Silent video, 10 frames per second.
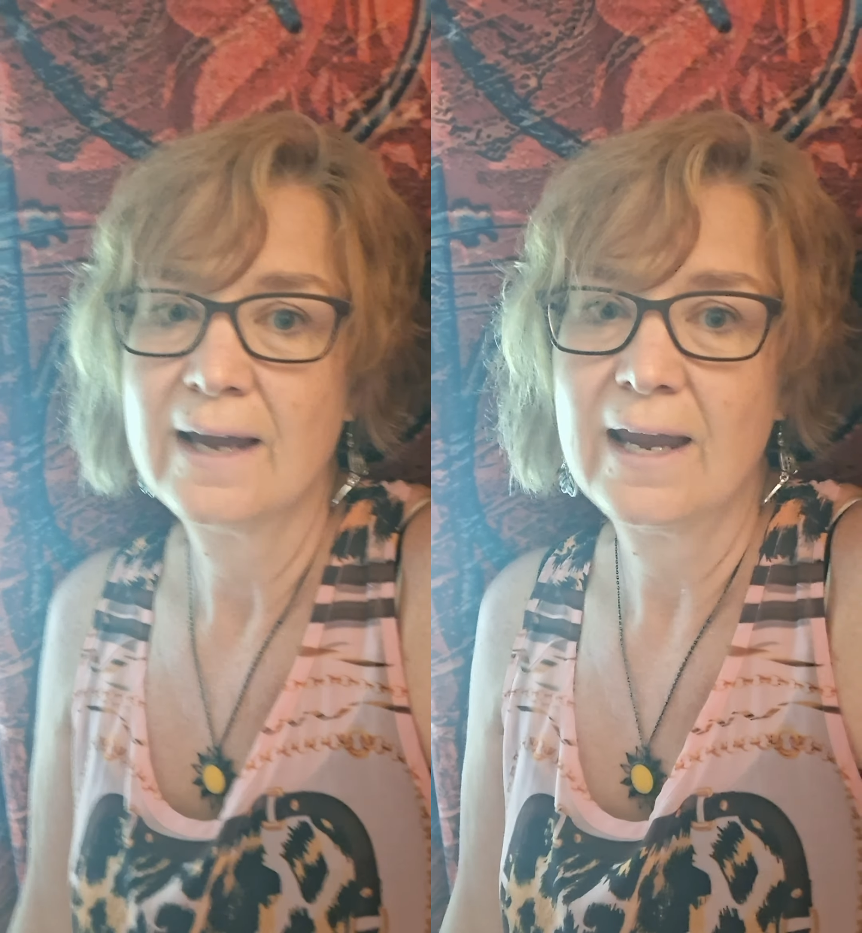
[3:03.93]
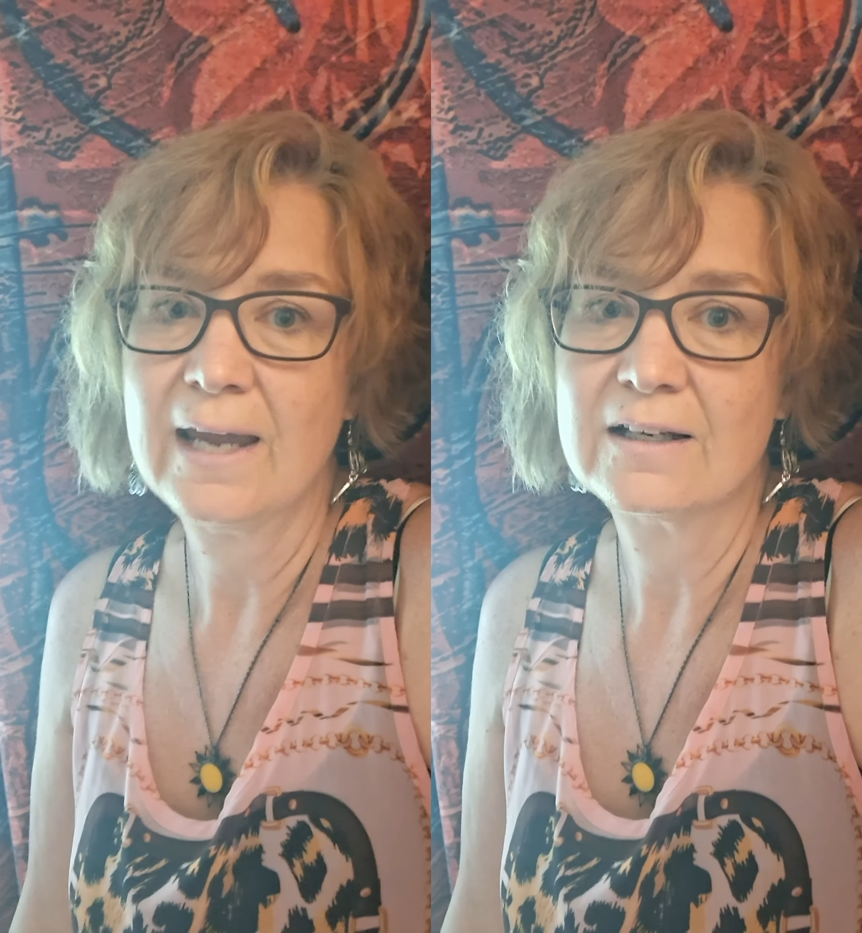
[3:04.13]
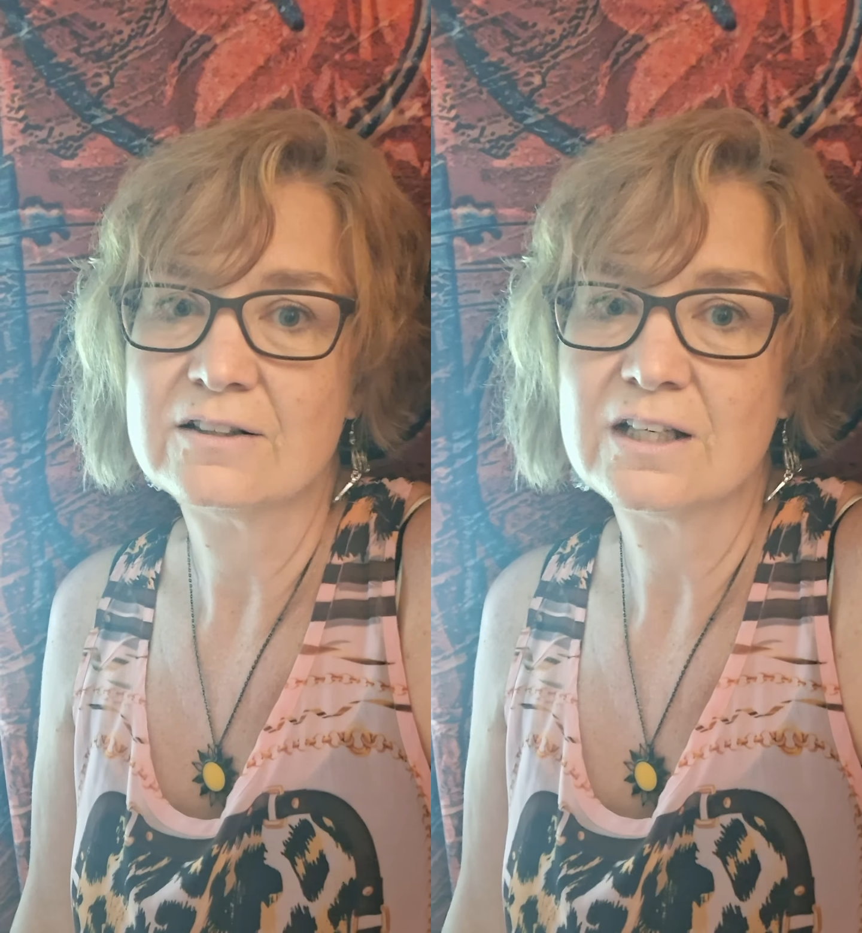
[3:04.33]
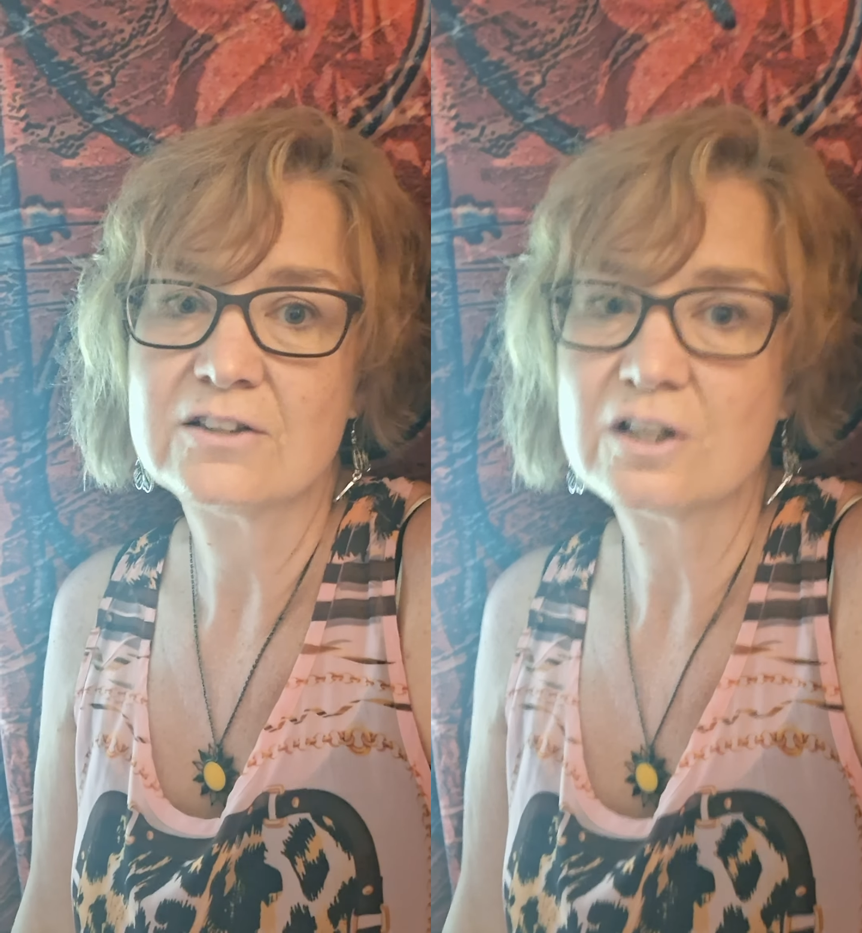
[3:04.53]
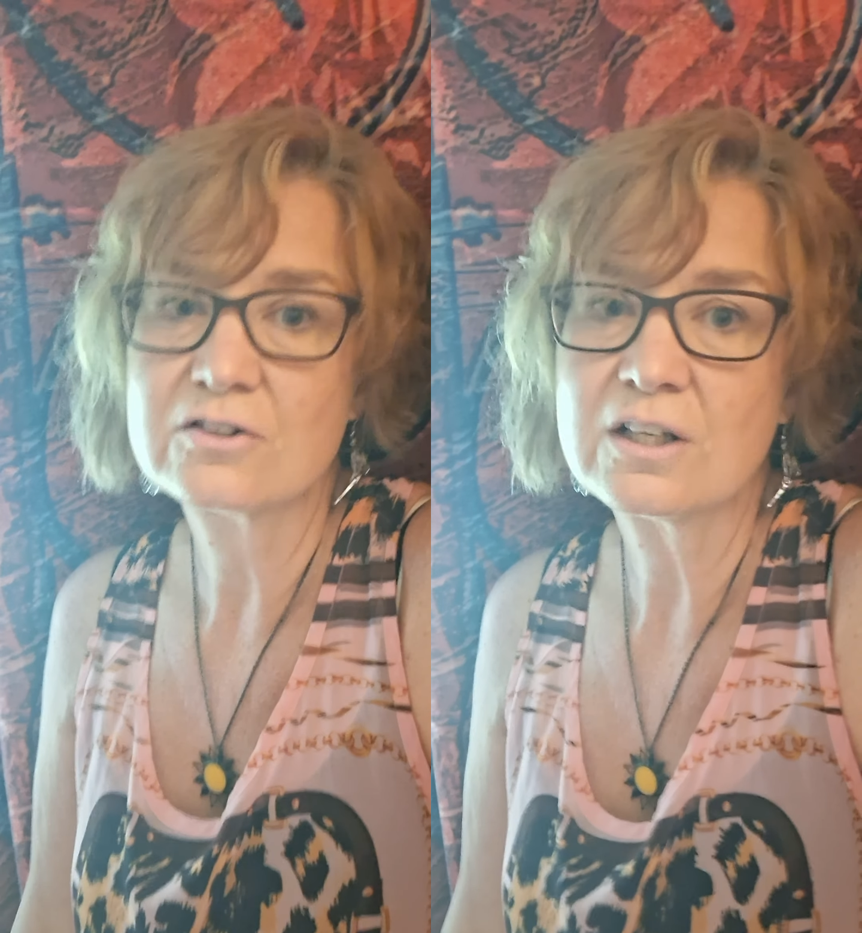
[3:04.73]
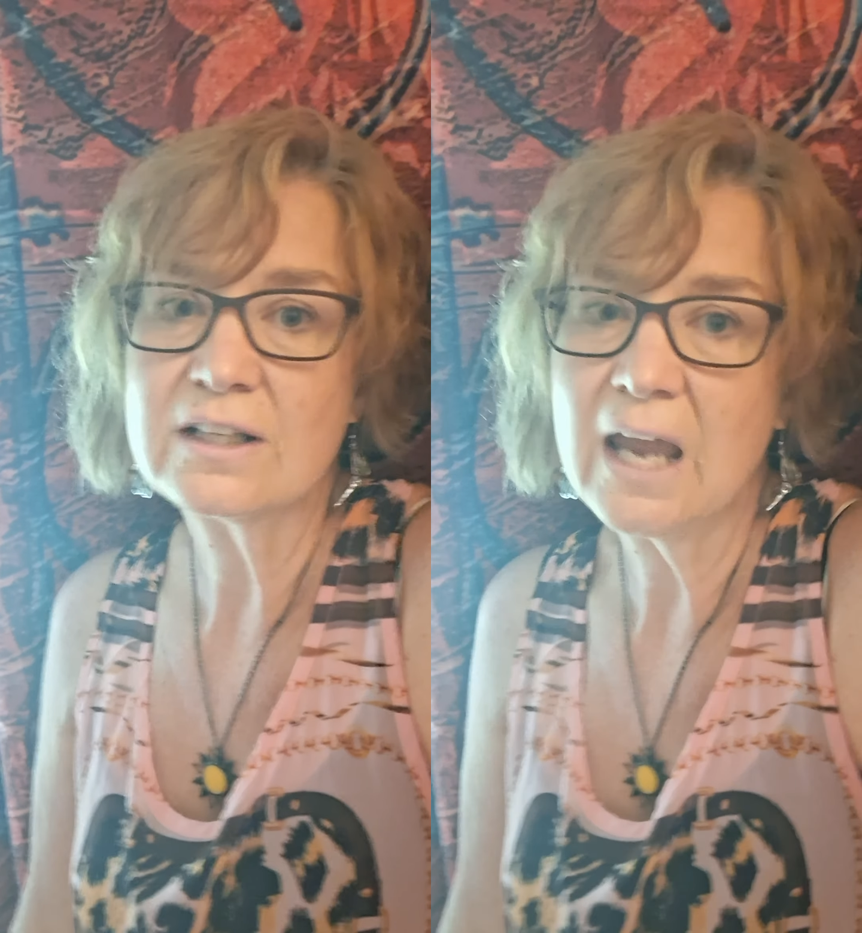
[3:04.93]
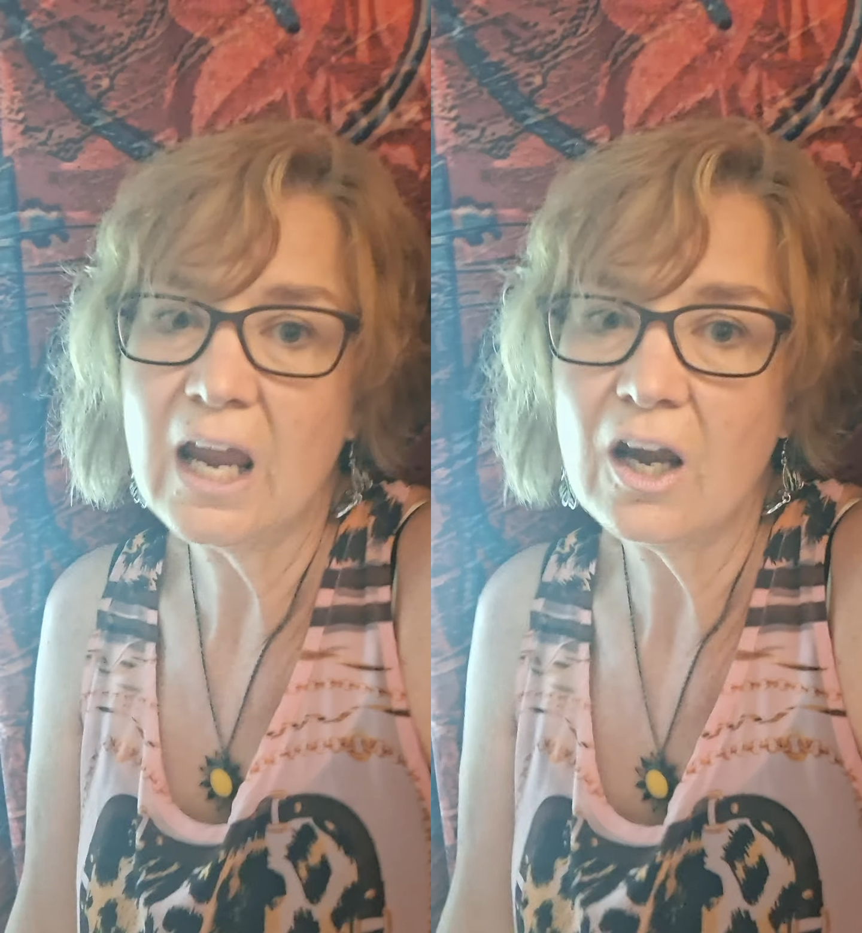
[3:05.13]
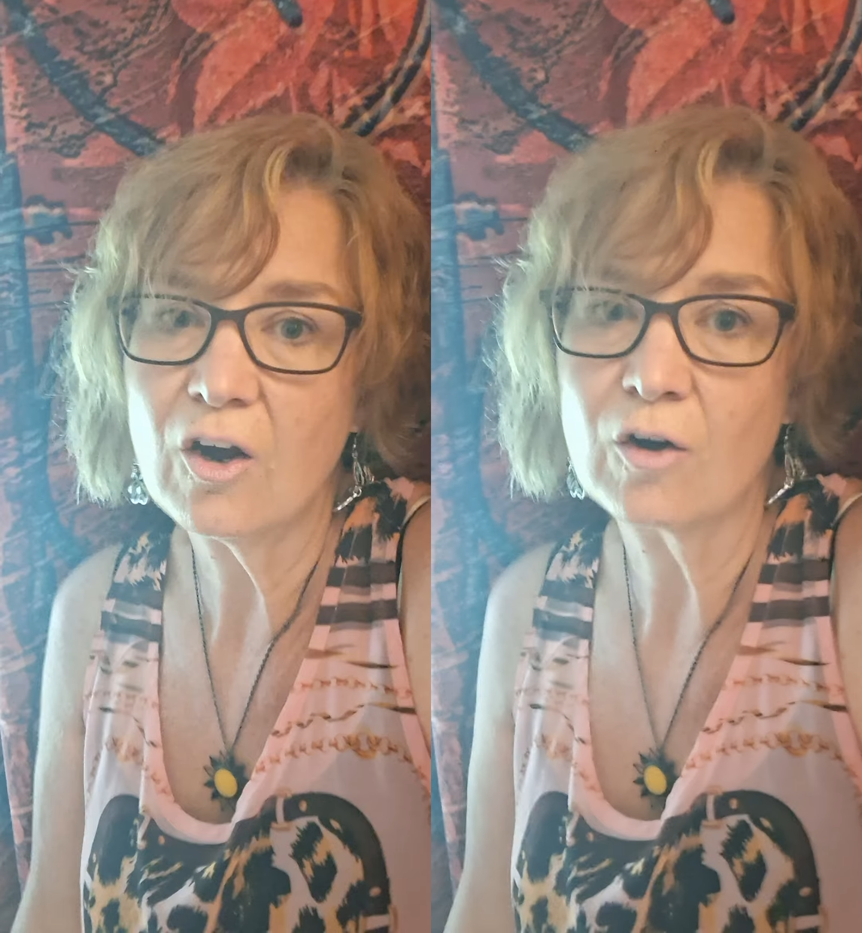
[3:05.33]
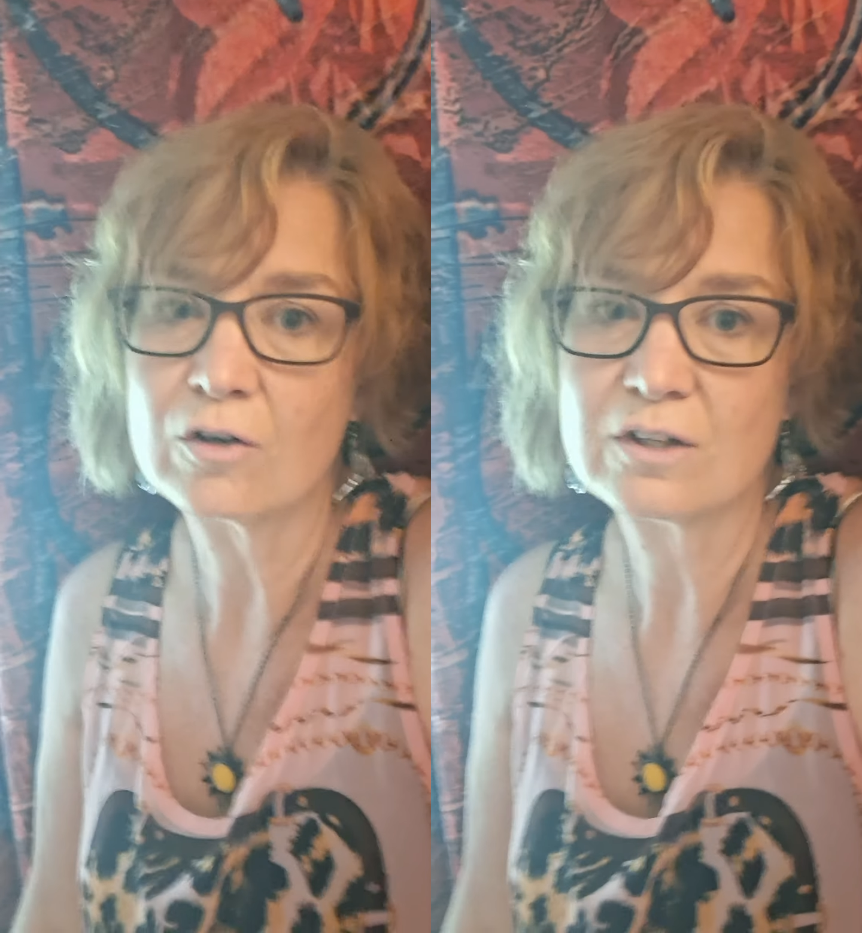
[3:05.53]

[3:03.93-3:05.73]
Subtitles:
And it doesn't care